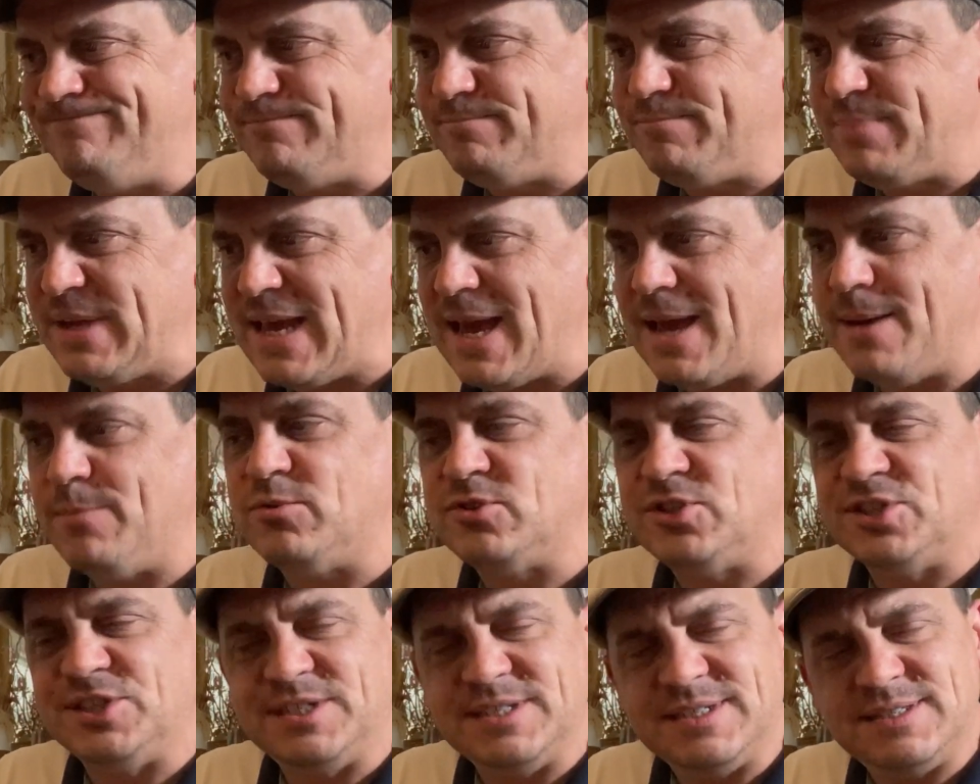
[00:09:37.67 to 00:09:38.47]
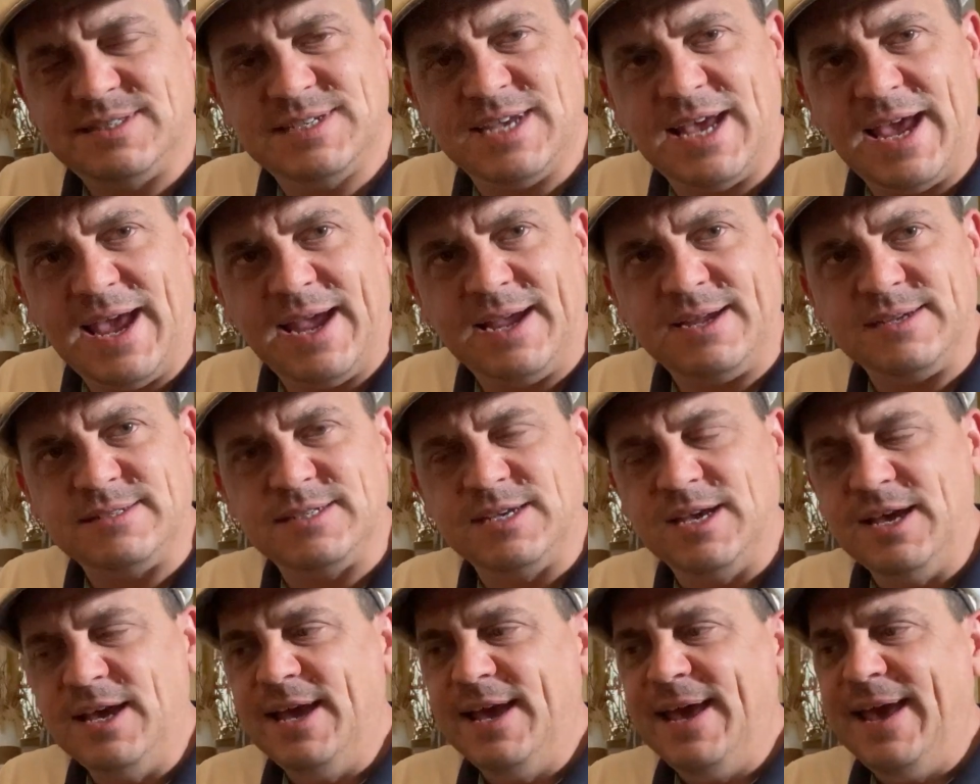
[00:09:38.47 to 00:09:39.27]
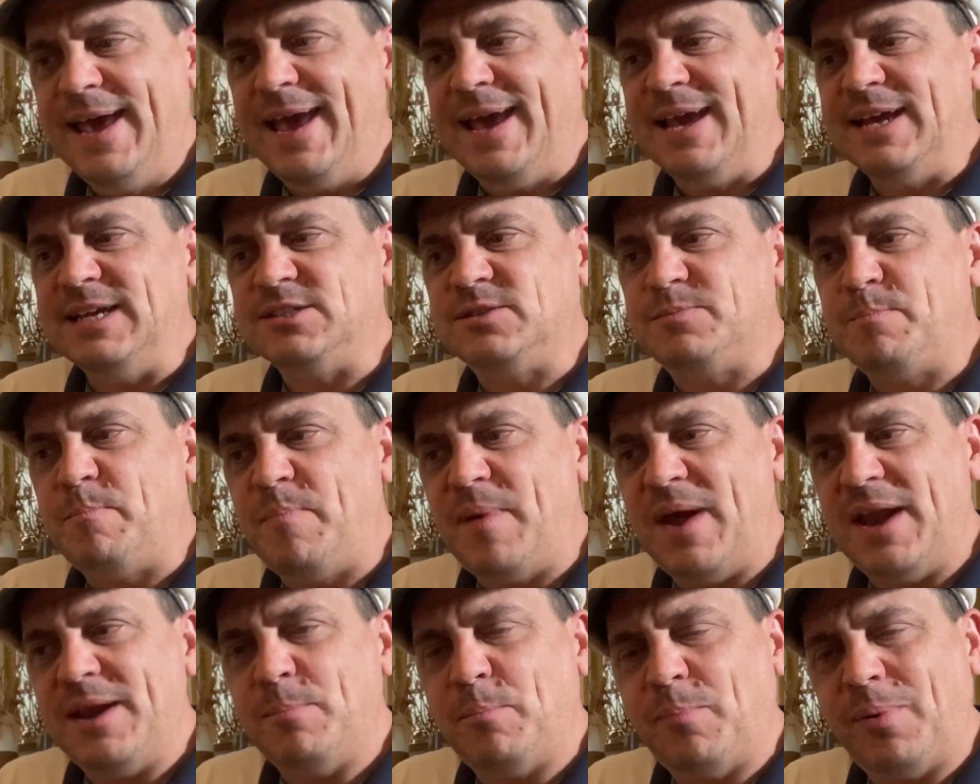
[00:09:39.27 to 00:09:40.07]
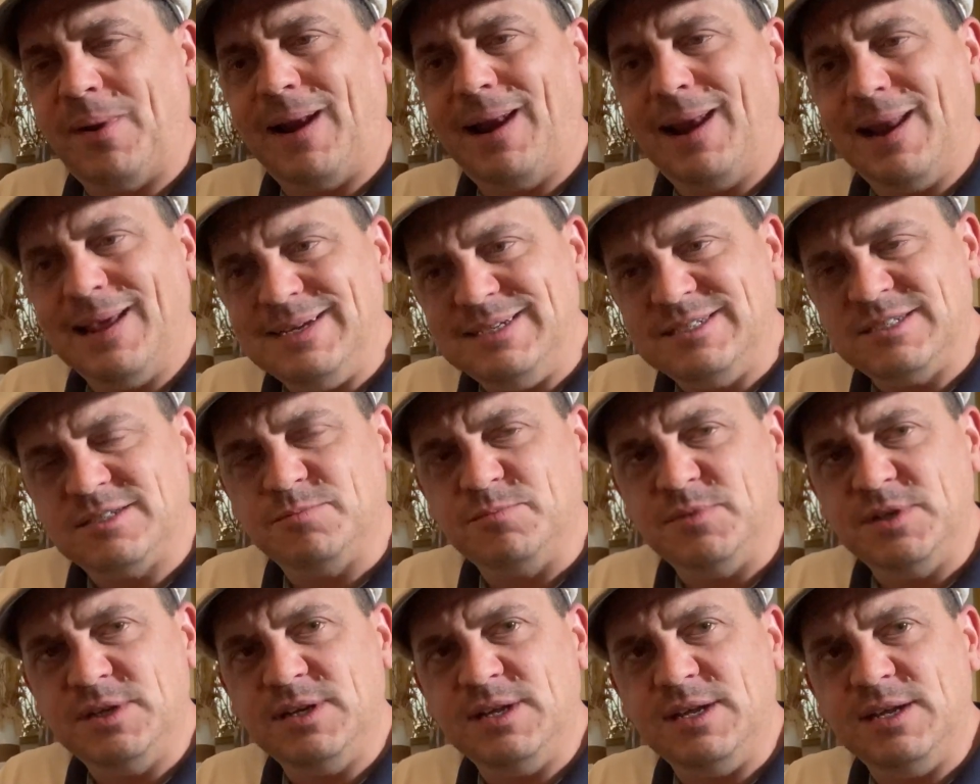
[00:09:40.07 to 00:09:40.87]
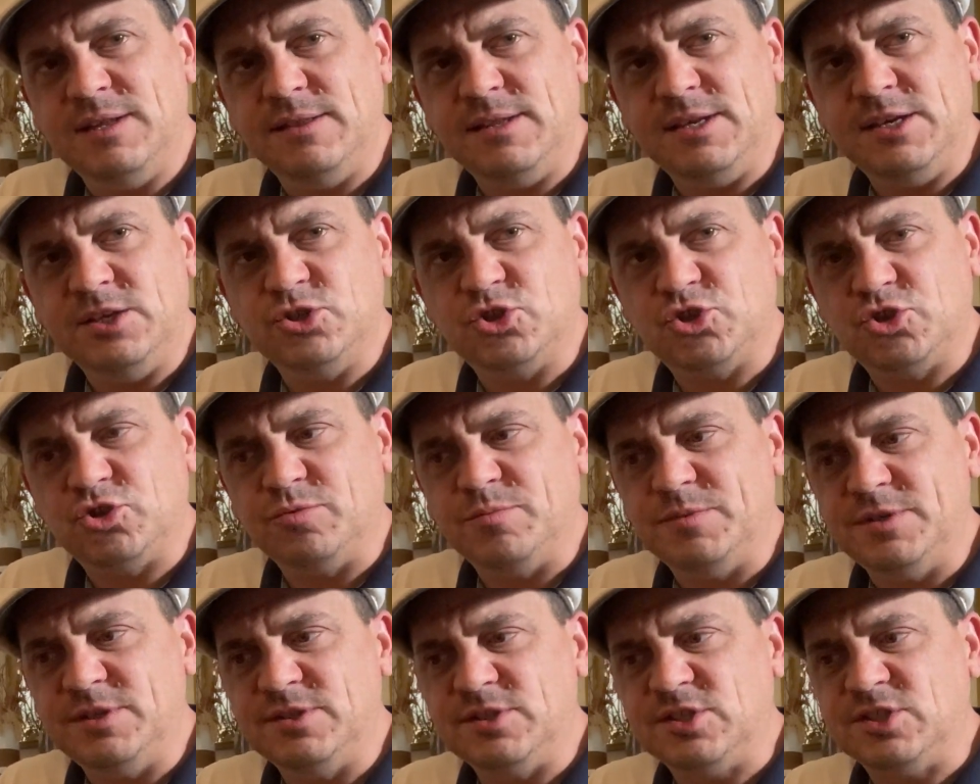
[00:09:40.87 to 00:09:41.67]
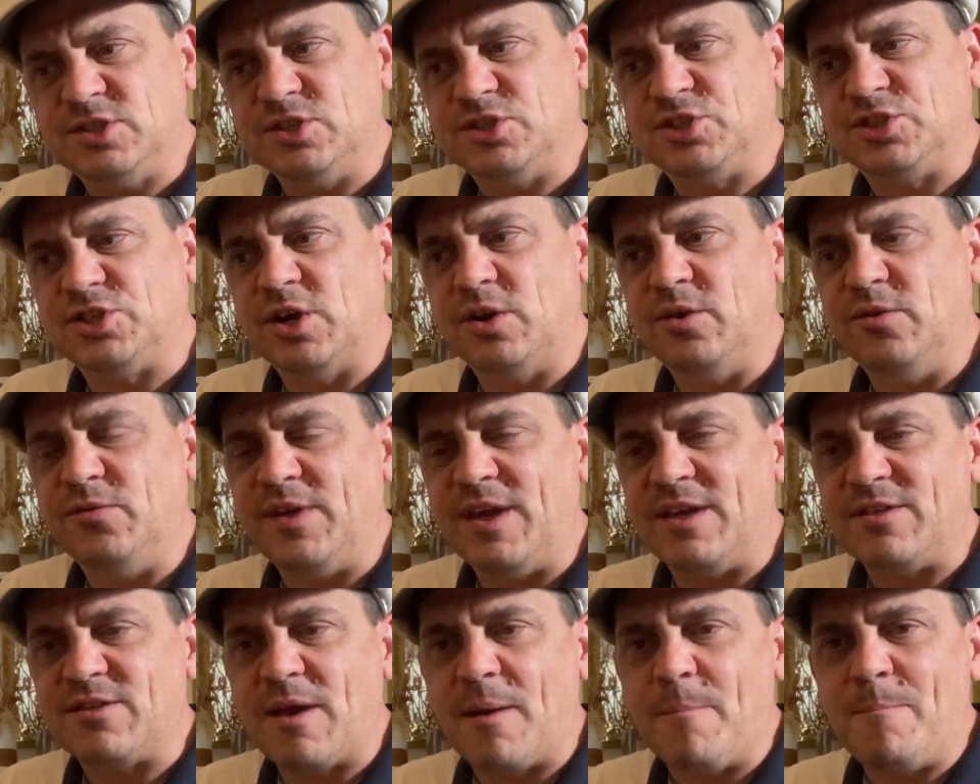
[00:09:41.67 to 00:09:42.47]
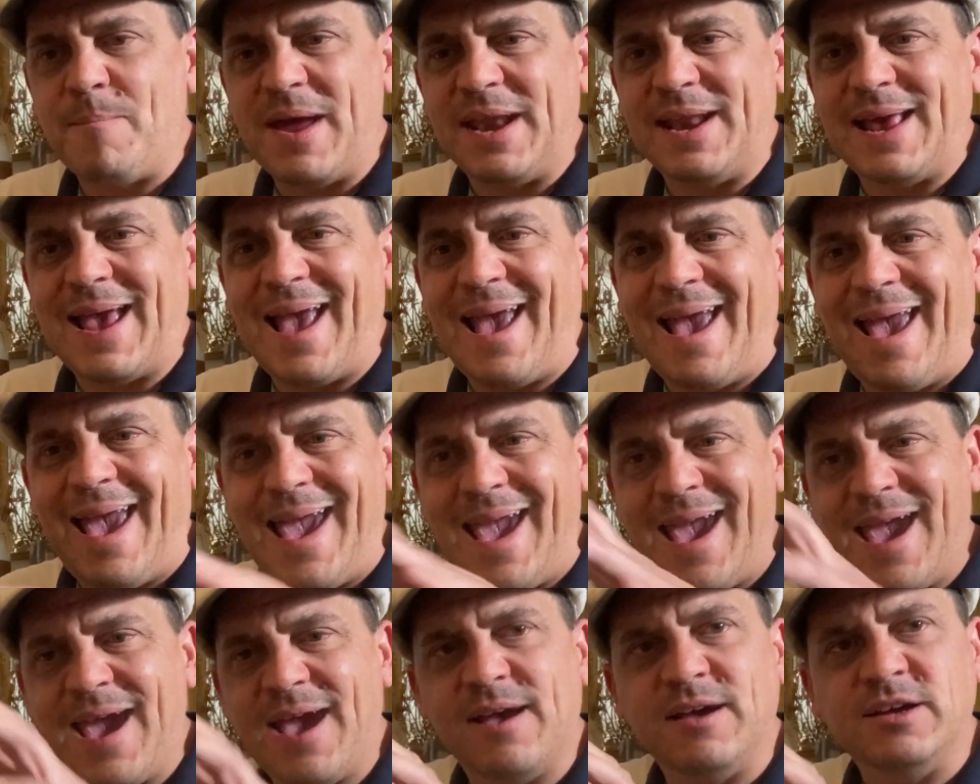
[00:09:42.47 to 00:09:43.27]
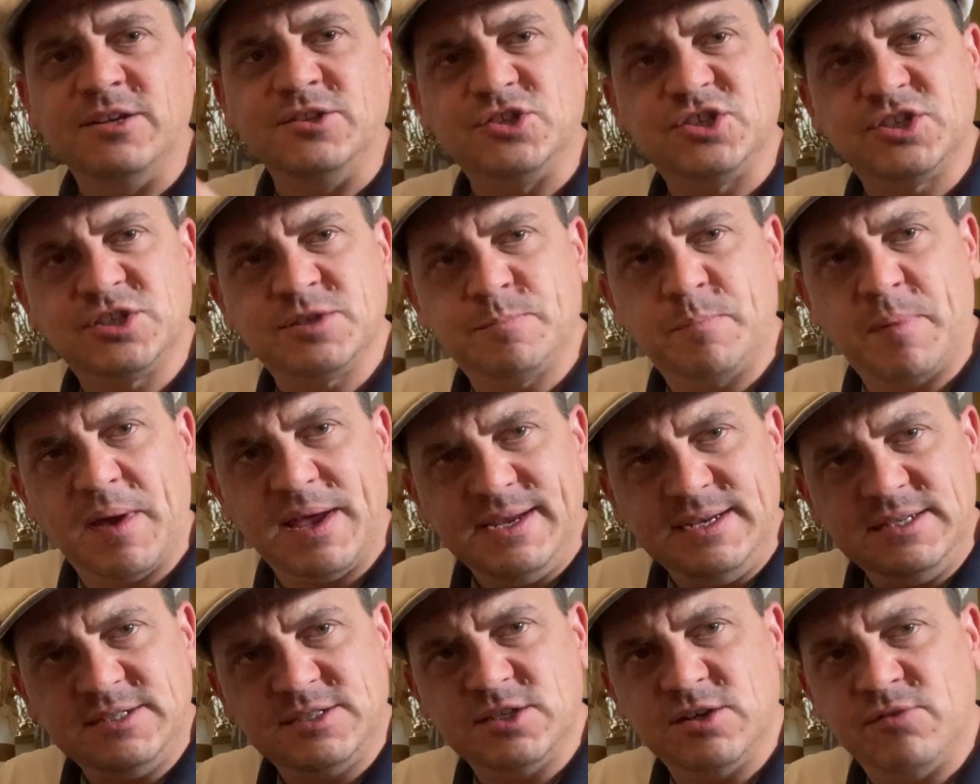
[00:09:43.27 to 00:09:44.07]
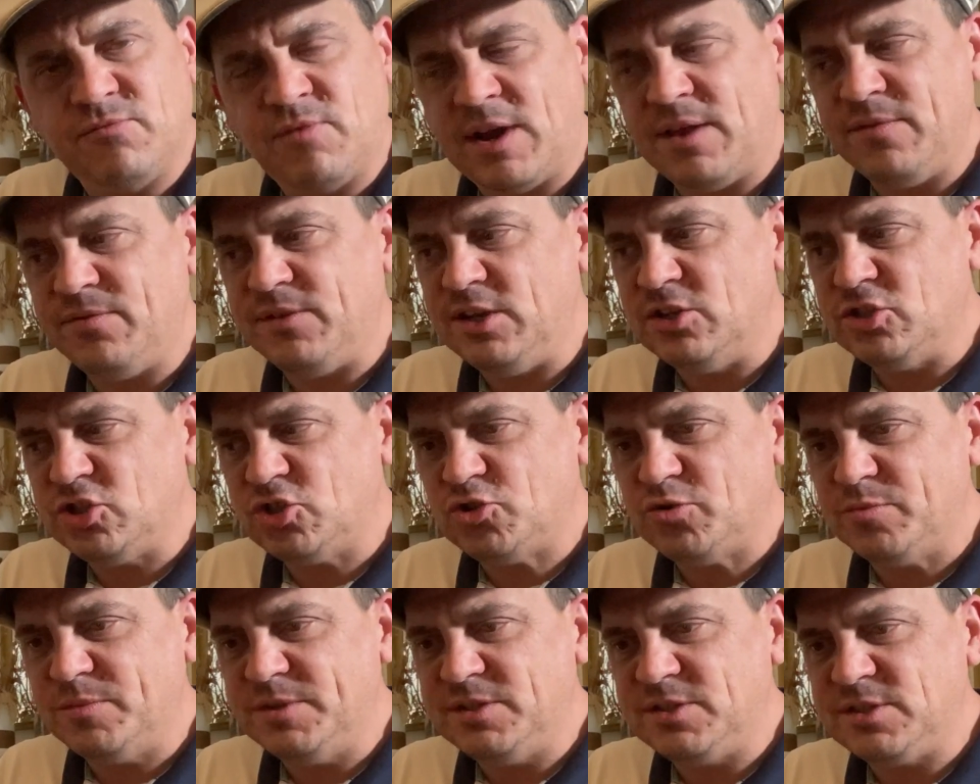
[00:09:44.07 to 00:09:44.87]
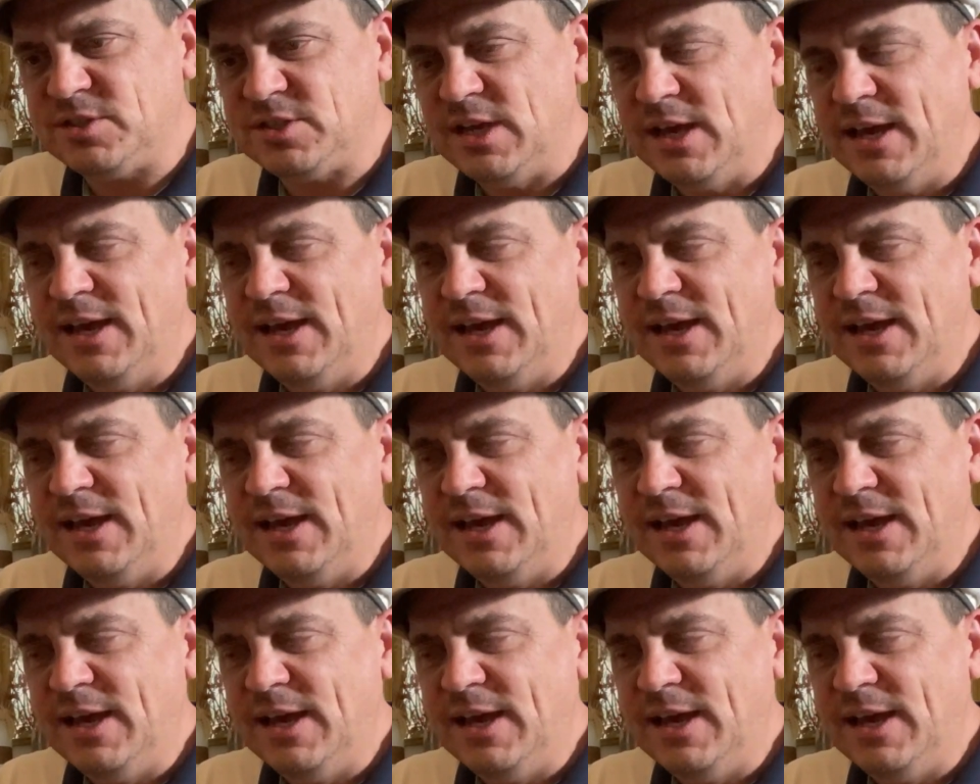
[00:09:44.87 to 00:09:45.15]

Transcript: be able to detect is better placement in the instruments, so there's a better air and space around the instruments,